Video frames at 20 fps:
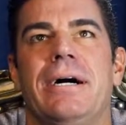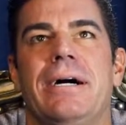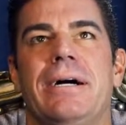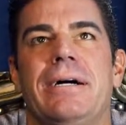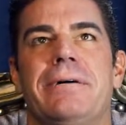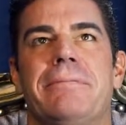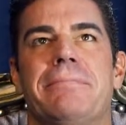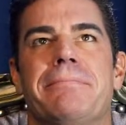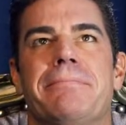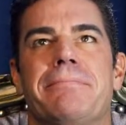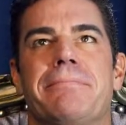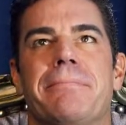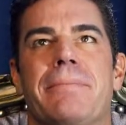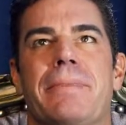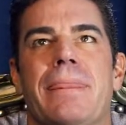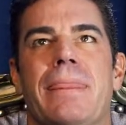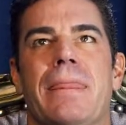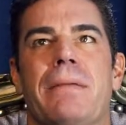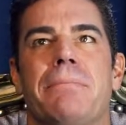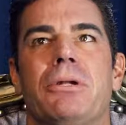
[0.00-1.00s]

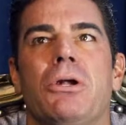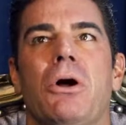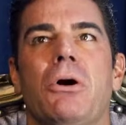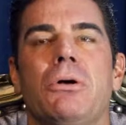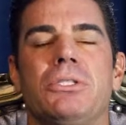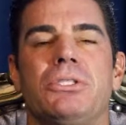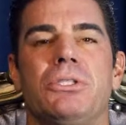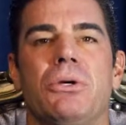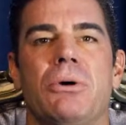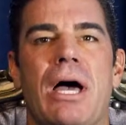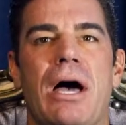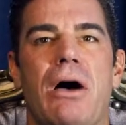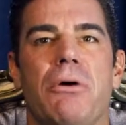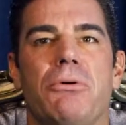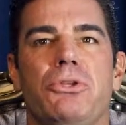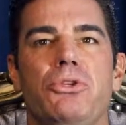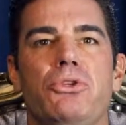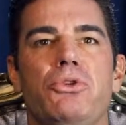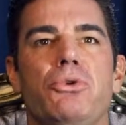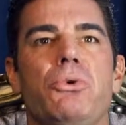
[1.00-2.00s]
but also how
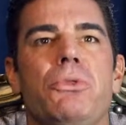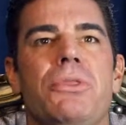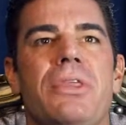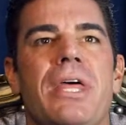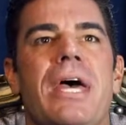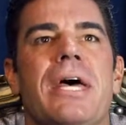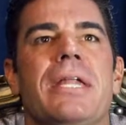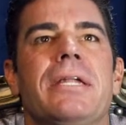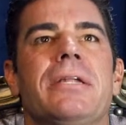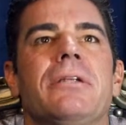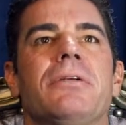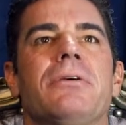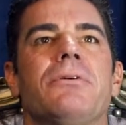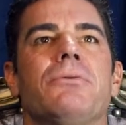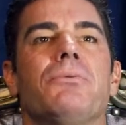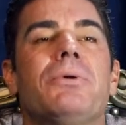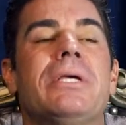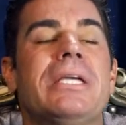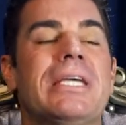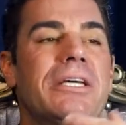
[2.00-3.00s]
you then
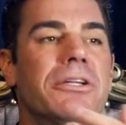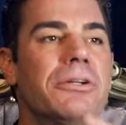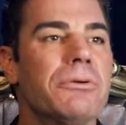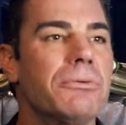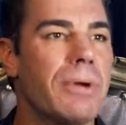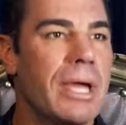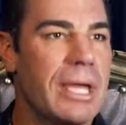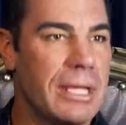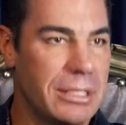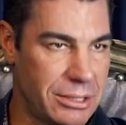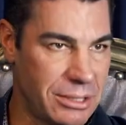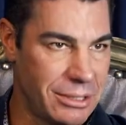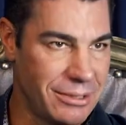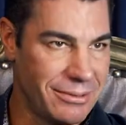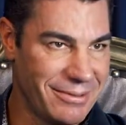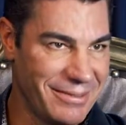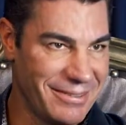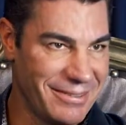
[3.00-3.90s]
reiterate